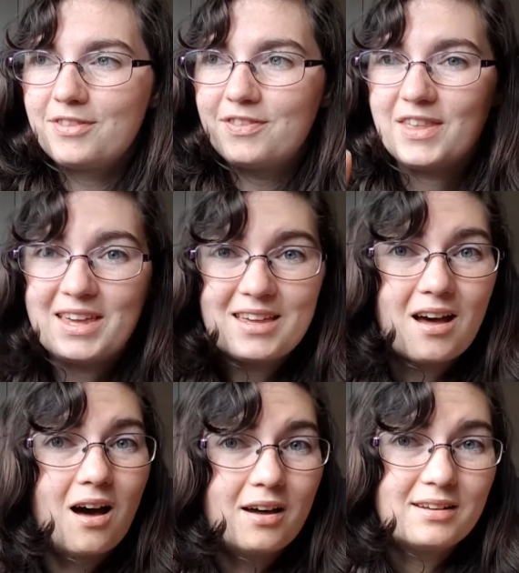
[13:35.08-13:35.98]
they
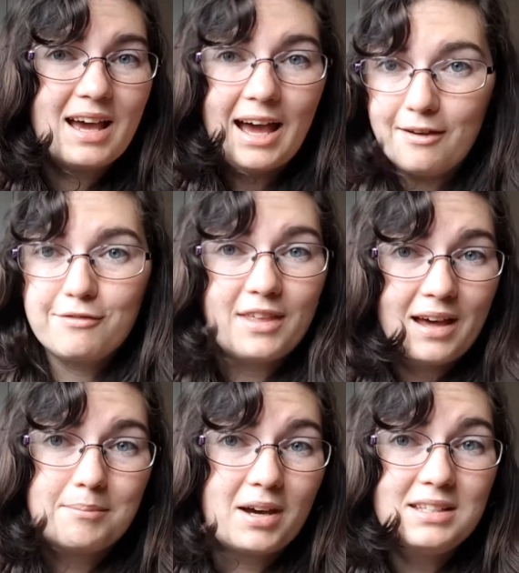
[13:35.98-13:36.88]
can't have
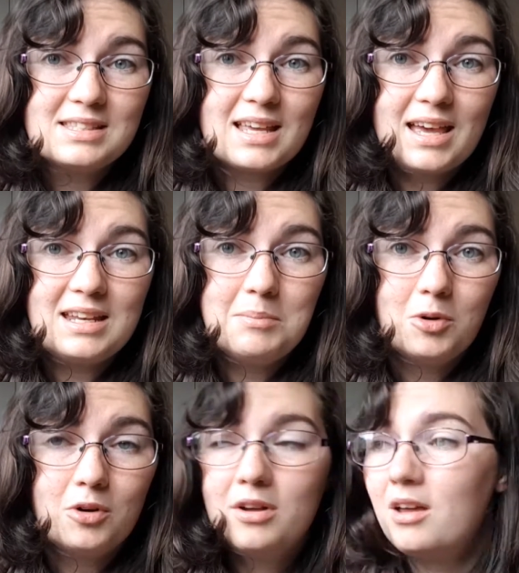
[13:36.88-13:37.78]
that mindset
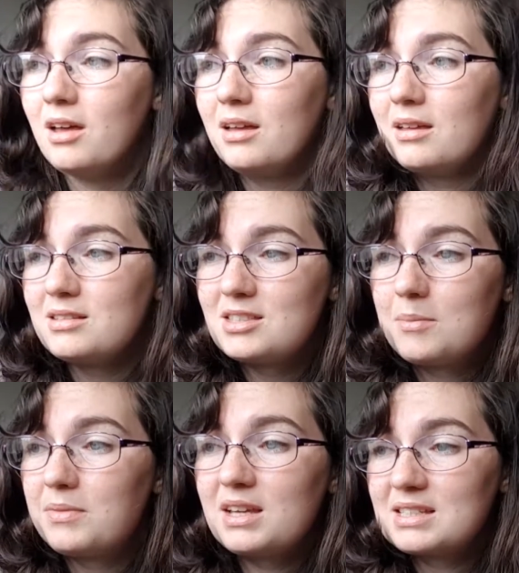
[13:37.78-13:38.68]
anymore.
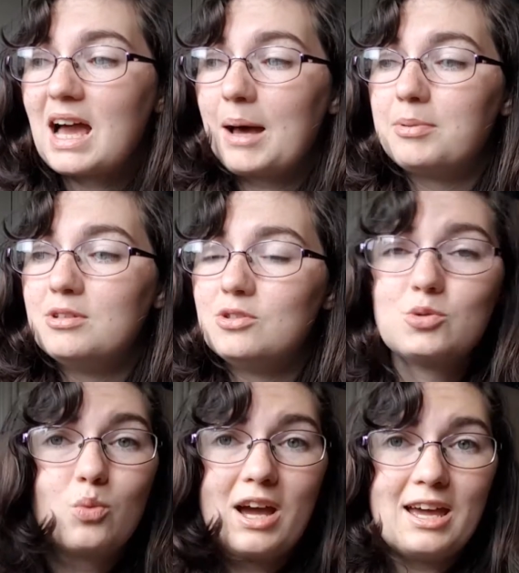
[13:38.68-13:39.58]
Something has happened
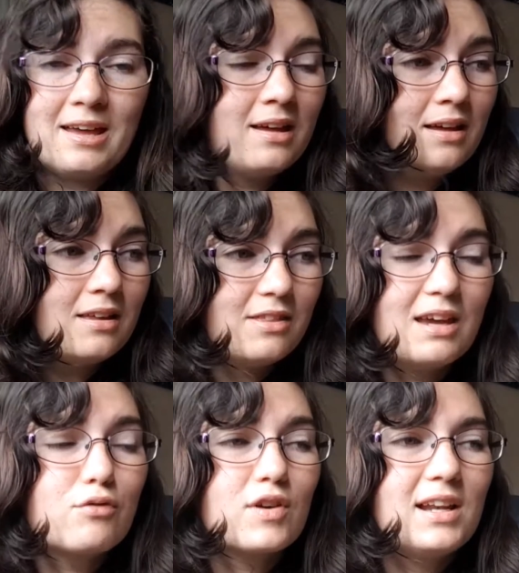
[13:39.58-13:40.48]
where
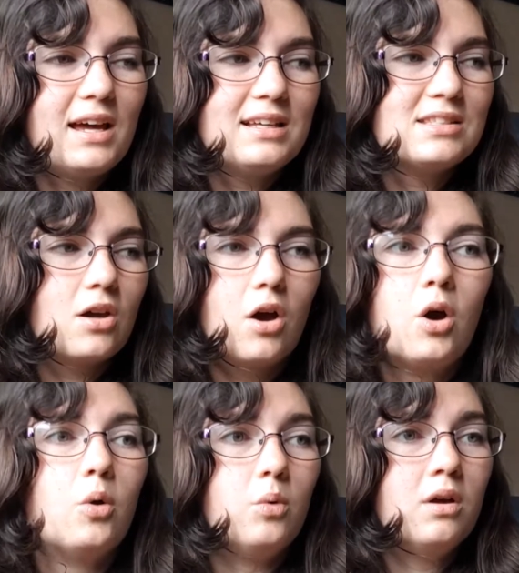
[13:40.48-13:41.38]
they've realised,
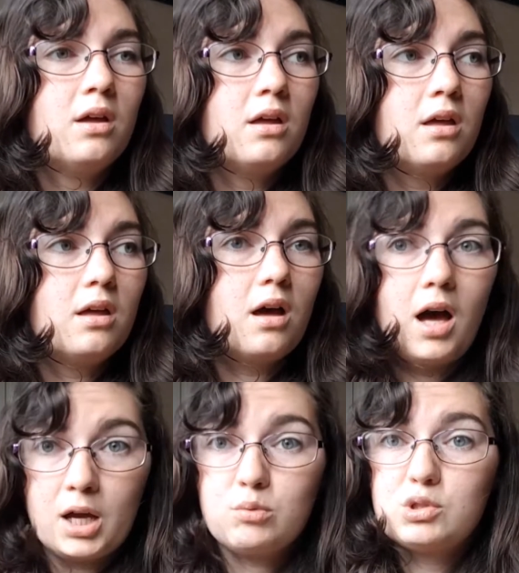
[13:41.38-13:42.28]
oh,
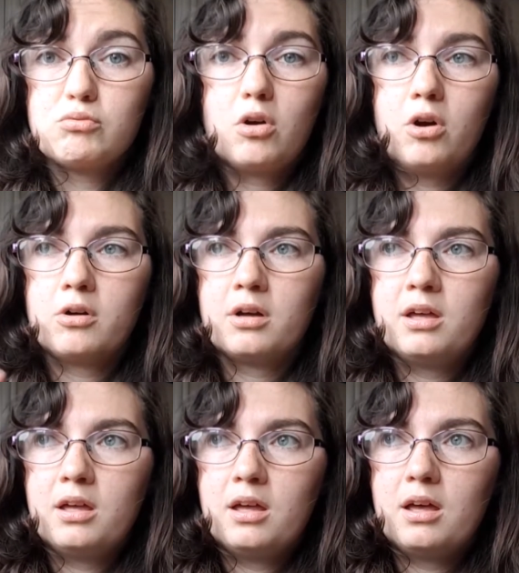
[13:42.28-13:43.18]
I was wrong,
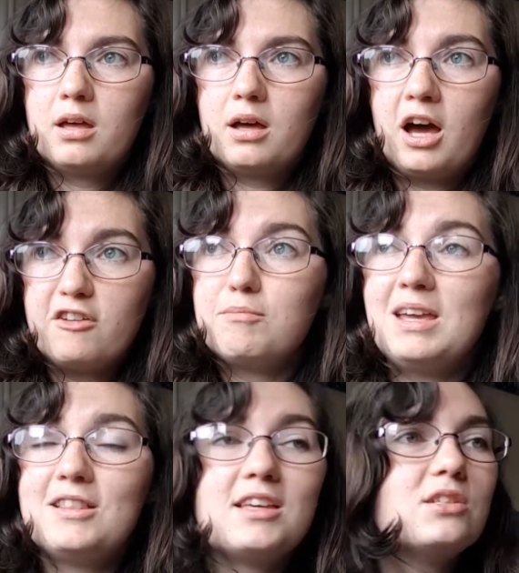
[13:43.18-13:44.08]
I've
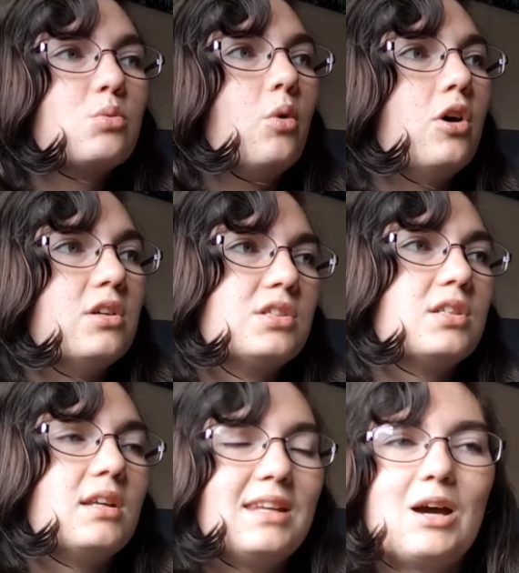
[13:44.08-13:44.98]
made things worse,
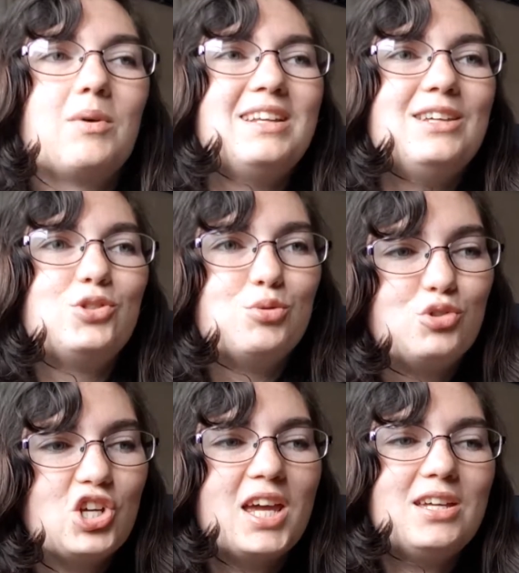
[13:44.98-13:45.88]
now I need to
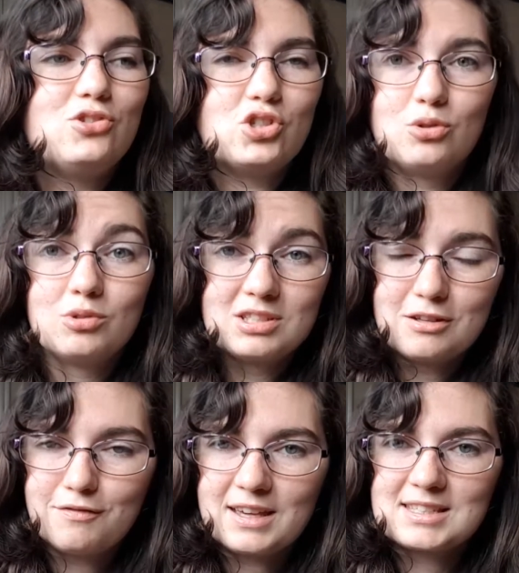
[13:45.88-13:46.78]
change in order to
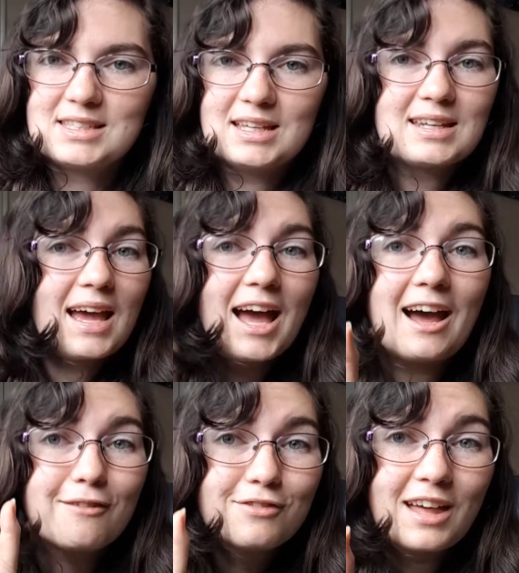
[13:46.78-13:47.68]
fix it.
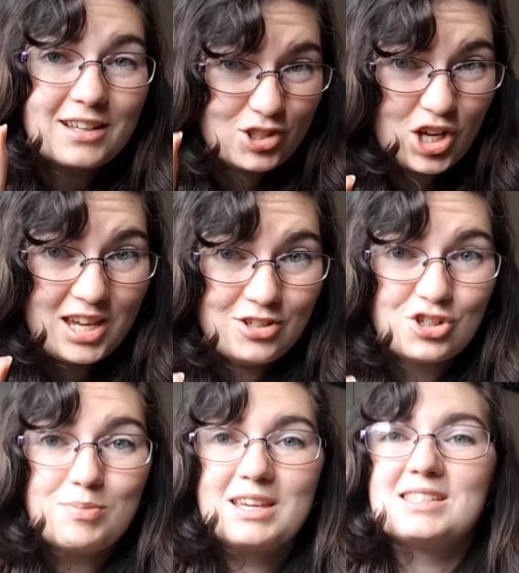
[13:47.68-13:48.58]
Have that
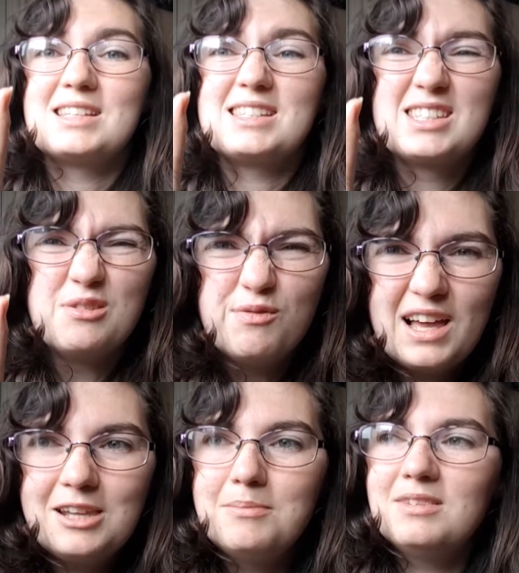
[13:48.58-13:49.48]
change, because that's
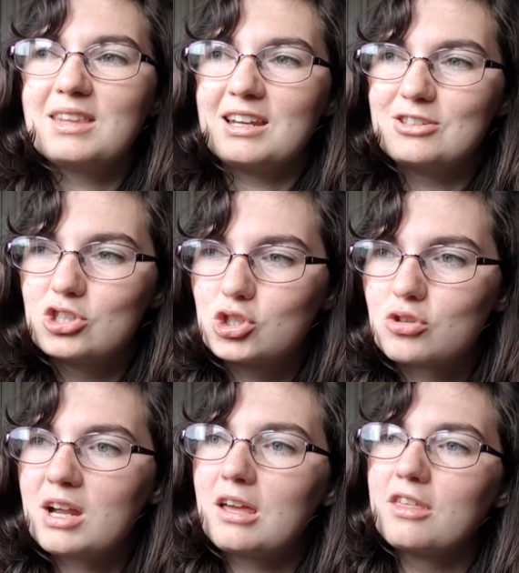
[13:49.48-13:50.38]
development, that is
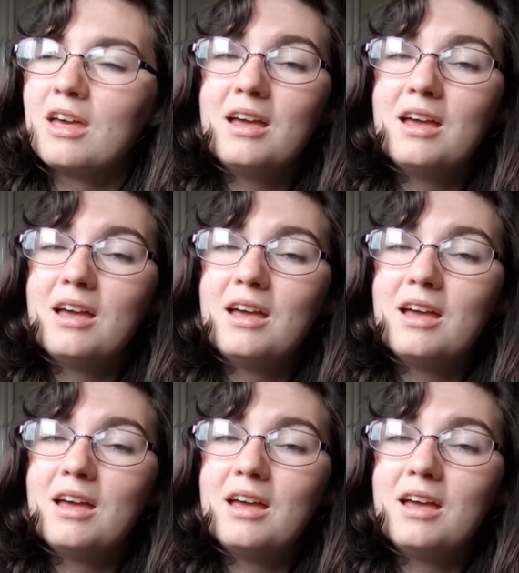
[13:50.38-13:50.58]
strength,